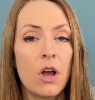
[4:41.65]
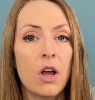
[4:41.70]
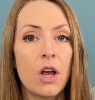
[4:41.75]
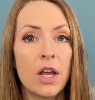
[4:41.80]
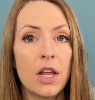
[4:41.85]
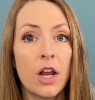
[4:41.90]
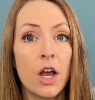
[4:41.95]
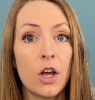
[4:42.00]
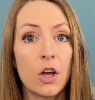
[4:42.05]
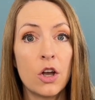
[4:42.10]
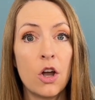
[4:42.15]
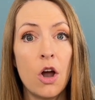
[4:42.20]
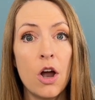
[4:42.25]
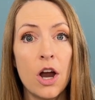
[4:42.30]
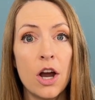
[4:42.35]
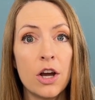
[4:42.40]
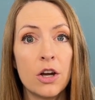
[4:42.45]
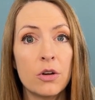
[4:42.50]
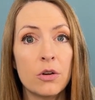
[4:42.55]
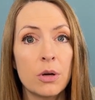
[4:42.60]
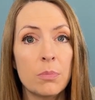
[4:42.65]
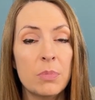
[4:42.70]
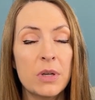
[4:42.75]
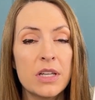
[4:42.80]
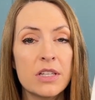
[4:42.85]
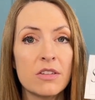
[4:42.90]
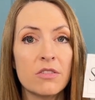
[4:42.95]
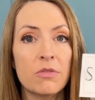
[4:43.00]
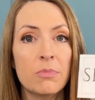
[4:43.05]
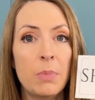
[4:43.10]
on a card or a
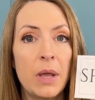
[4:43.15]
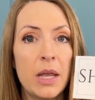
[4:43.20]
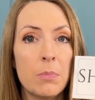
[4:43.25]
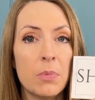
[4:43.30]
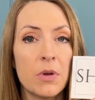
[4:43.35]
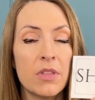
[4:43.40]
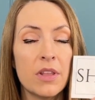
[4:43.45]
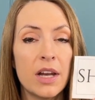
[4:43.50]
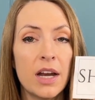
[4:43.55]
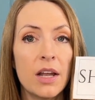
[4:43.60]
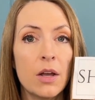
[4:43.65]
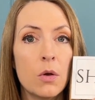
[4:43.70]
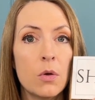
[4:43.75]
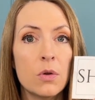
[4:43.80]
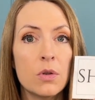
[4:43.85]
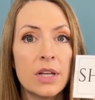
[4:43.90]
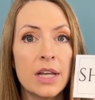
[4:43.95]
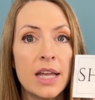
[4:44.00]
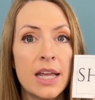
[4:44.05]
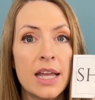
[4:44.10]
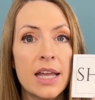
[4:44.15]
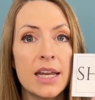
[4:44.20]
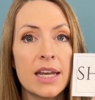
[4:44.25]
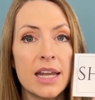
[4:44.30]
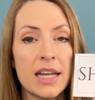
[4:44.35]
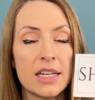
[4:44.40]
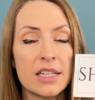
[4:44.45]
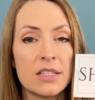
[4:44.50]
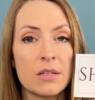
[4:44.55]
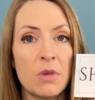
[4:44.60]
piece of paper that I hold
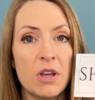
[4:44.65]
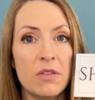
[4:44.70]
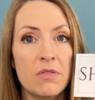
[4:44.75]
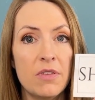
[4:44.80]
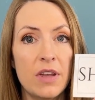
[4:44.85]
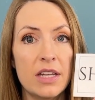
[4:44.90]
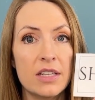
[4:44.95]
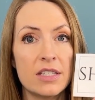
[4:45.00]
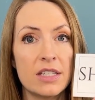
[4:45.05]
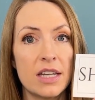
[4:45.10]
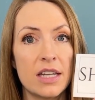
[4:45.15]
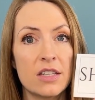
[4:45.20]
next to my face.